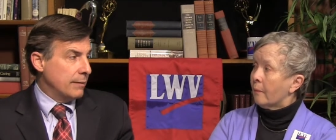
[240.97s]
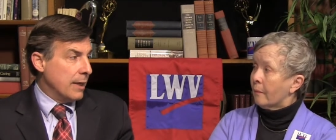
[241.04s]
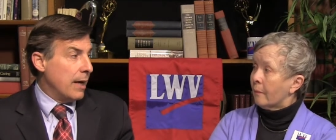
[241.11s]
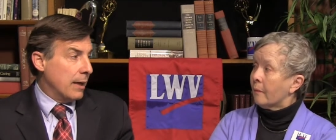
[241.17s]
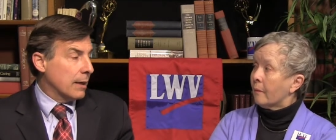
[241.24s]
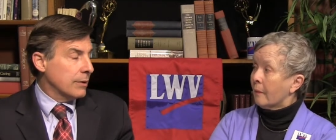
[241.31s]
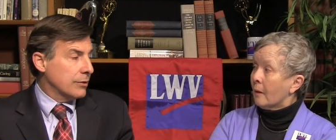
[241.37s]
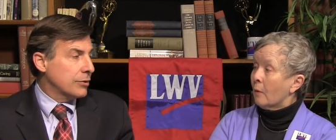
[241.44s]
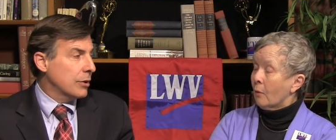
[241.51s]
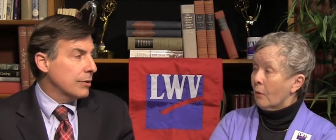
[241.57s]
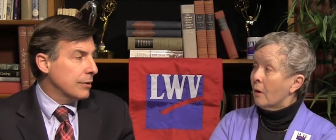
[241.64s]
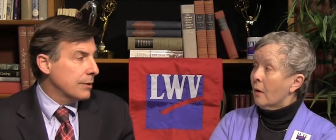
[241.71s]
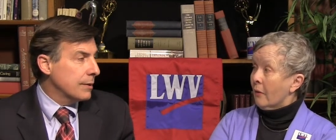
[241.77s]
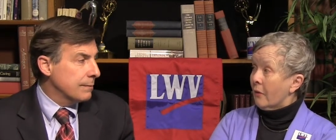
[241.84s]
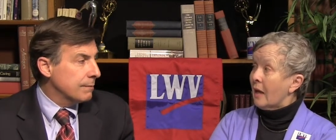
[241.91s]
Speaker 1: Yeah,
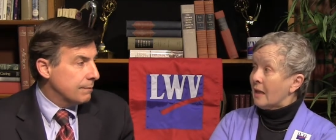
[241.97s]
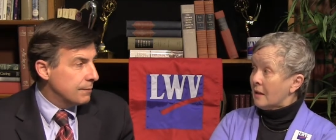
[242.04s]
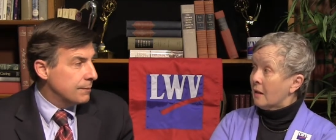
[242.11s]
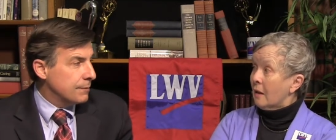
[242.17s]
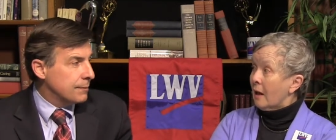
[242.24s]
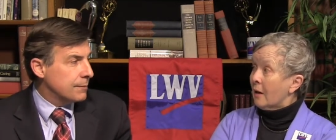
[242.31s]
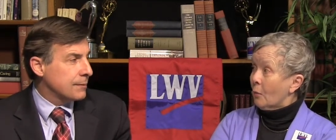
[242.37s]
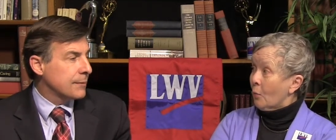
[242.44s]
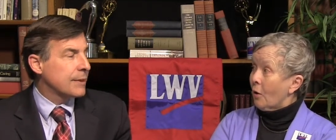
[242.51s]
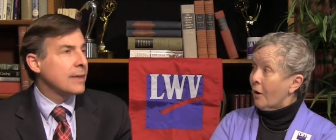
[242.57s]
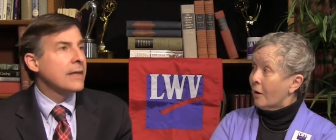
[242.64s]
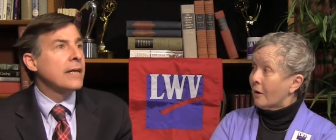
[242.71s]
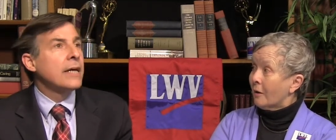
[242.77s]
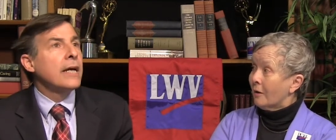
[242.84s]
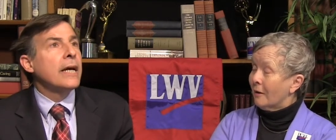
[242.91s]
so
Speaker 2: that's a lot of
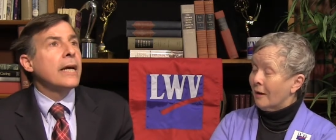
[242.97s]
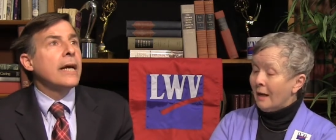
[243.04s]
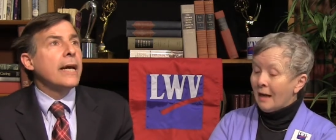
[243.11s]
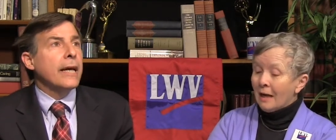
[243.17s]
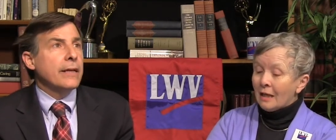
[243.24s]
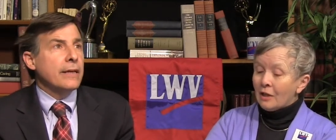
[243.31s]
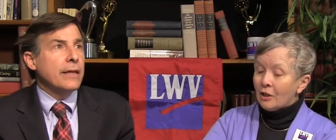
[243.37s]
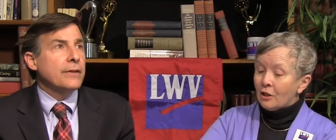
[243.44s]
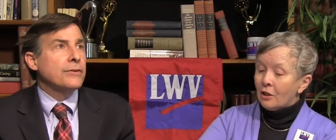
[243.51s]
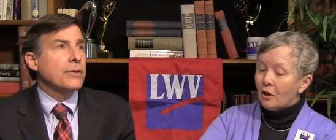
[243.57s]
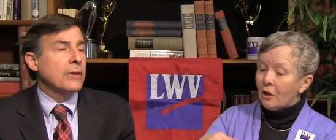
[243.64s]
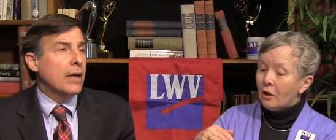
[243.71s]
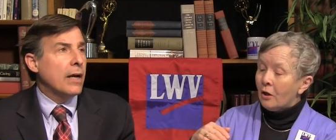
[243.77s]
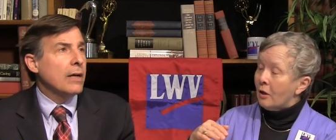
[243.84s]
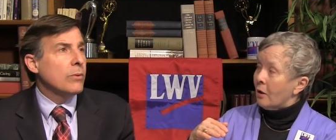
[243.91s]
work.
Speaker 1: It, it's
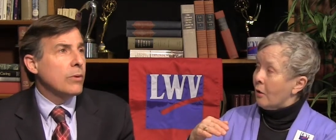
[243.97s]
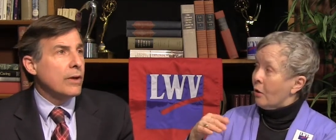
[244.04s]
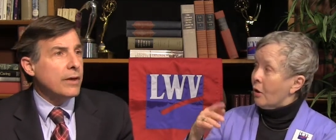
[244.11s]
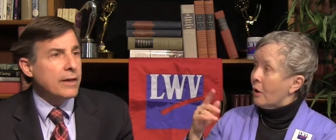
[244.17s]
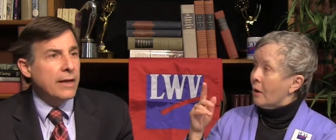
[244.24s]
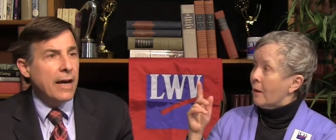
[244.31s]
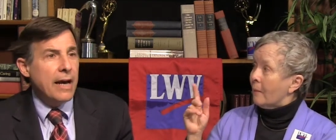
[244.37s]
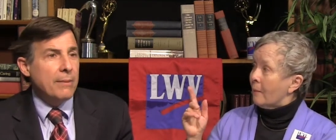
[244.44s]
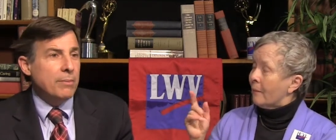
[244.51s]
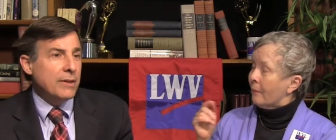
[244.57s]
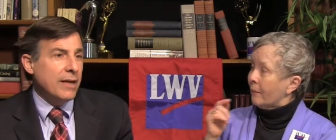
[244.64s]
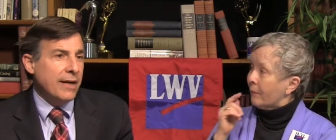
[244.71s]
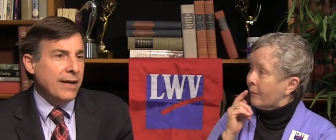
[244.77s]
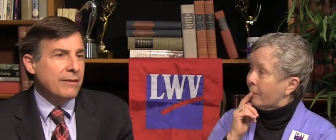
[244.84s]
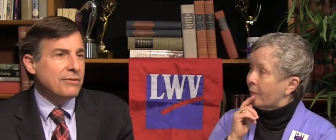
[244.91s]
a lot of work, and
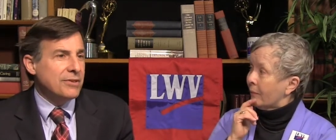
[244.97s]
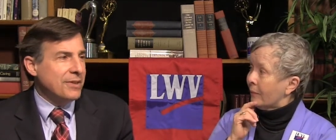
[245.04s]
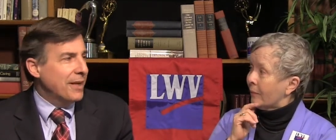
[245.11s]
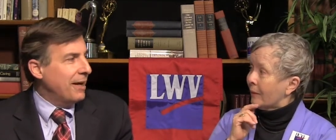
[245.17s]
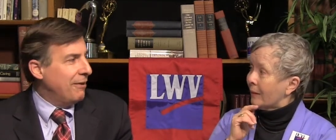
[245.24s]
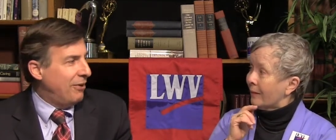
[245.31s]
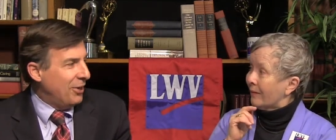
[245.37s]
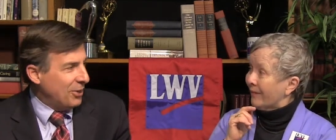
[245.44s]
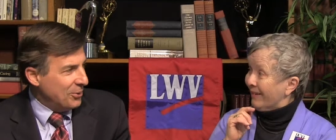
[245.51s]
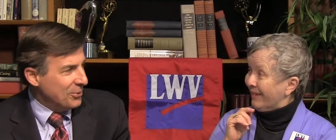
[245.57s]
happily I have staff